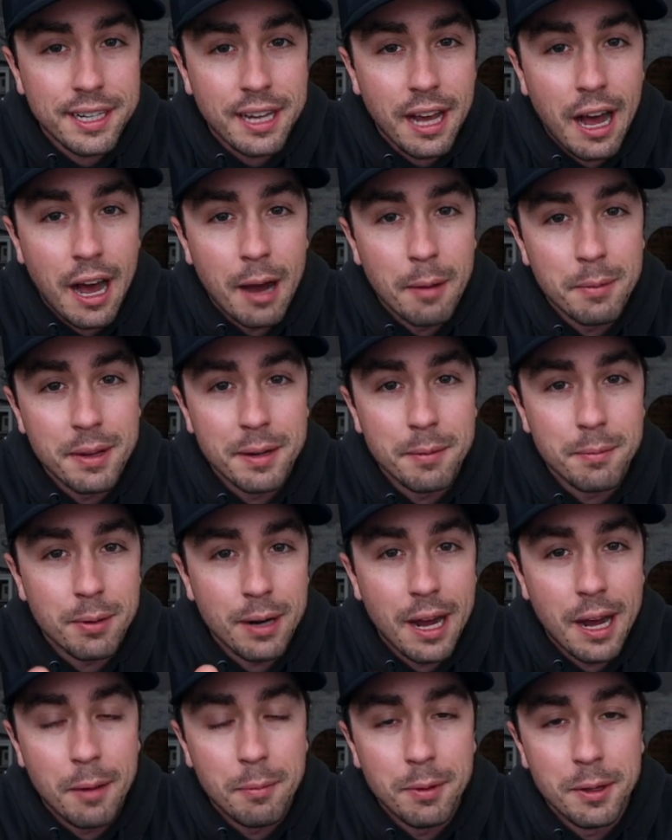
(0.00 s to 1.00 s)
common
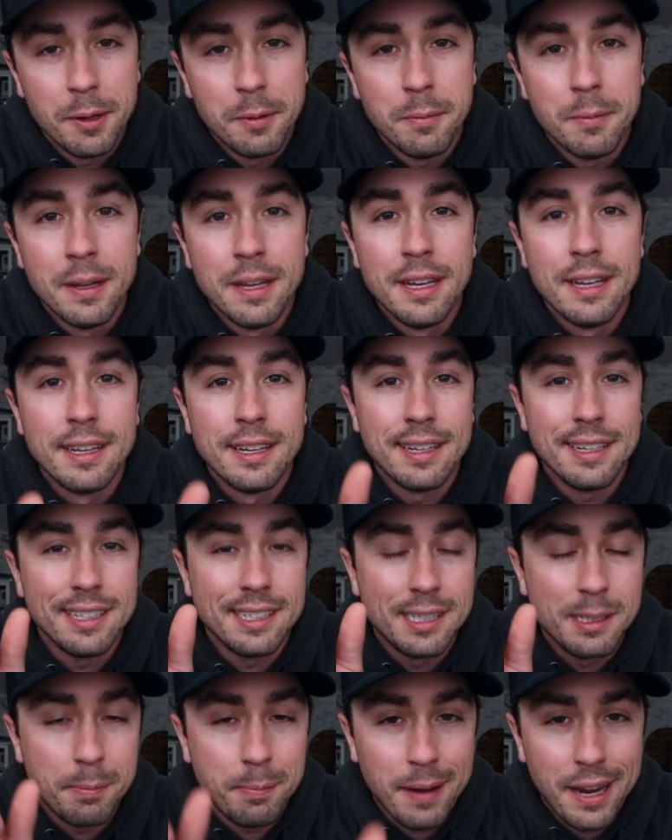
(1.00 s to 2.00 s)
problem,
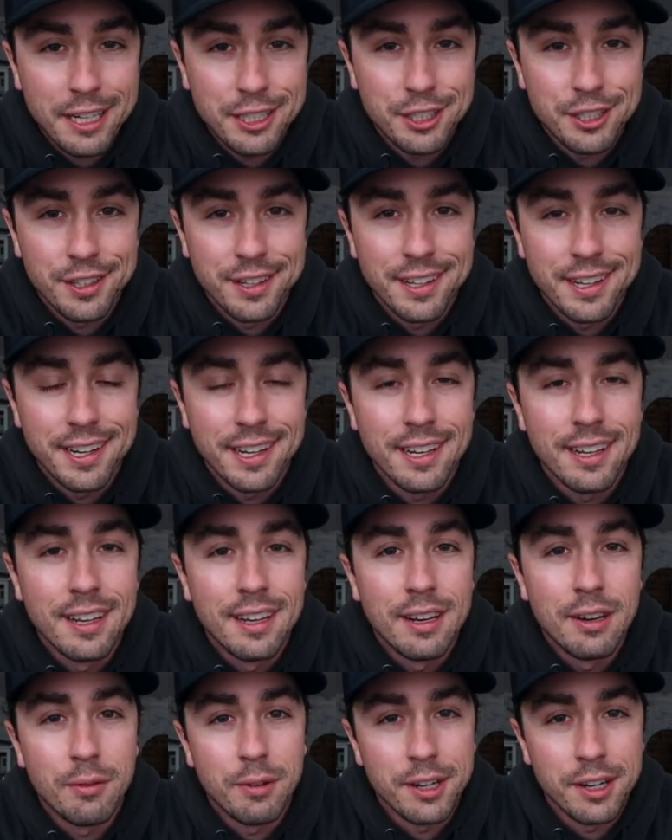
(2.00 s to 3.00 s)
especially
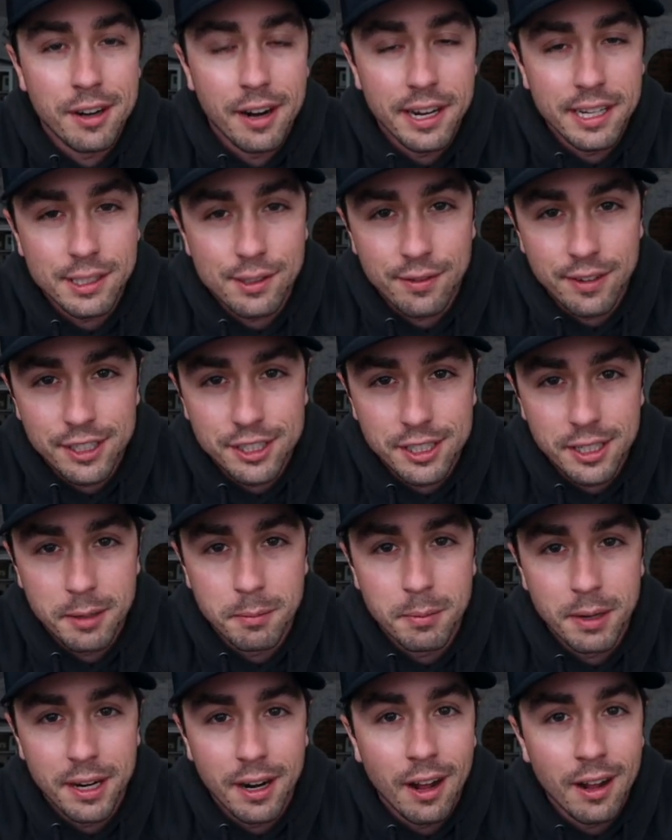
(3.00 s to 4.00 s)
when you're ice
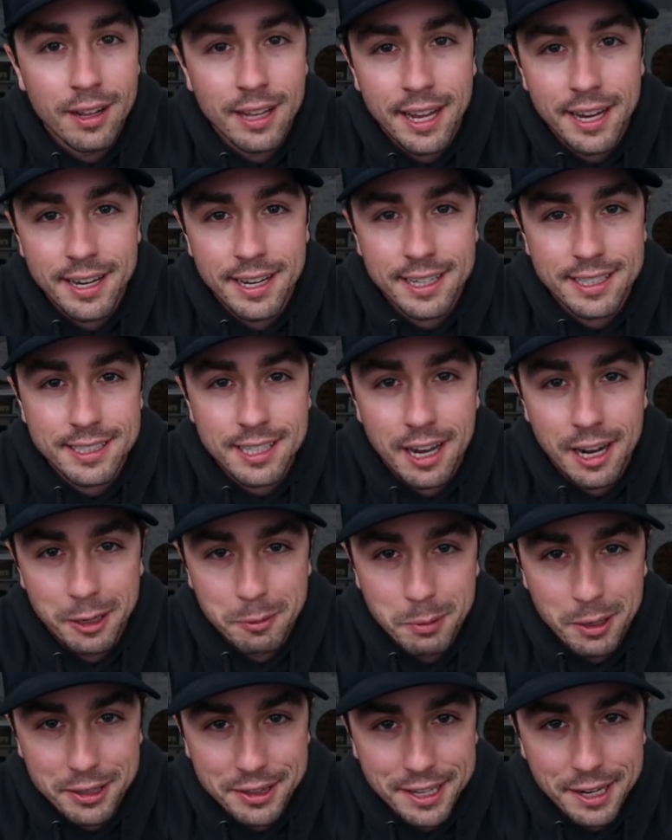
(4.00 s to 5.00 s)
fishing, but I'll let Nick talk
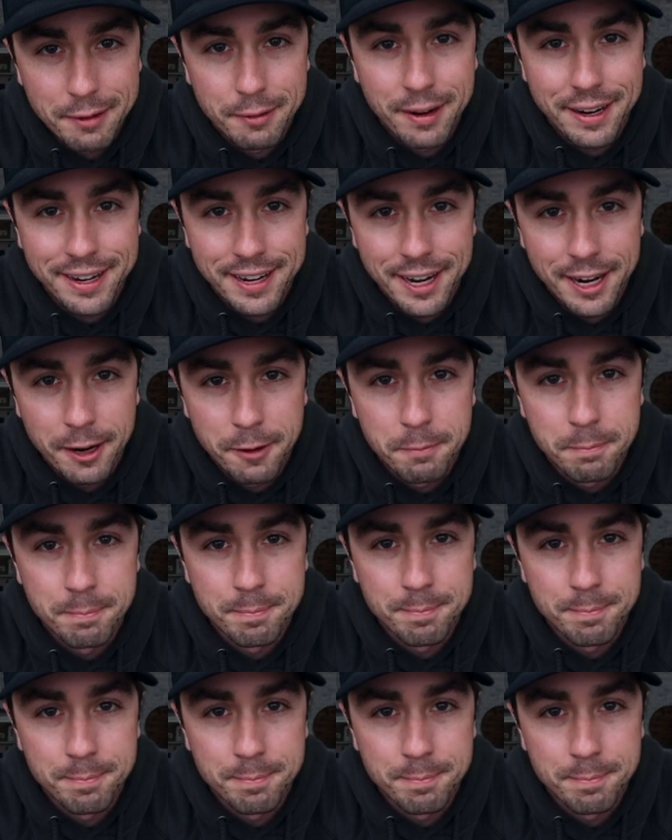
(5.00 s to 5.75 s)
about that right now.